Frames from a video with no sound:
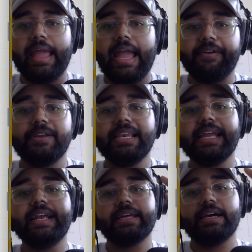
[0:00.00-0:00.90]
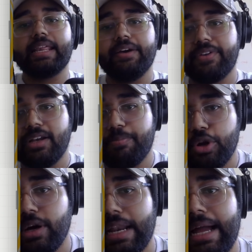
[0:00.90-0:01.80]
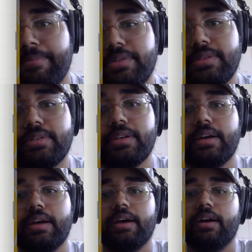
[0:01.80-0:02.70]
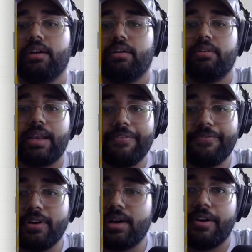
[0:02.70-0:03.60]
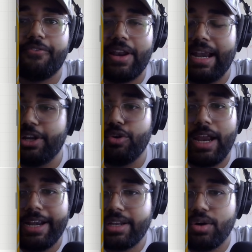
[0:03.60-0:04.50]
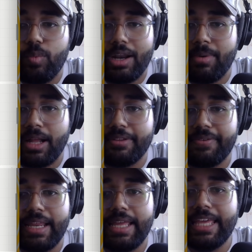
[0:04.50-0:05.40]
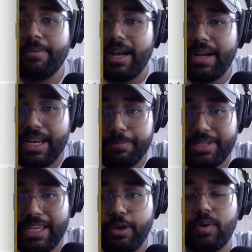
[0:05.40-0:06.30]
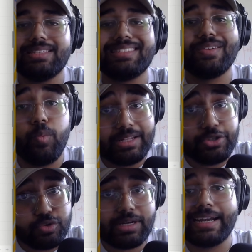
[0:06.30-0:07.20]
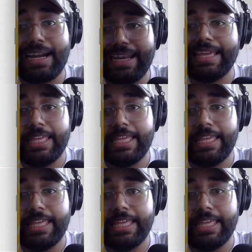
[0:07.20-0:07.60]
Affiliate referral programs: refer a friend, you get 1 month free. Email drip sequence, once you start getting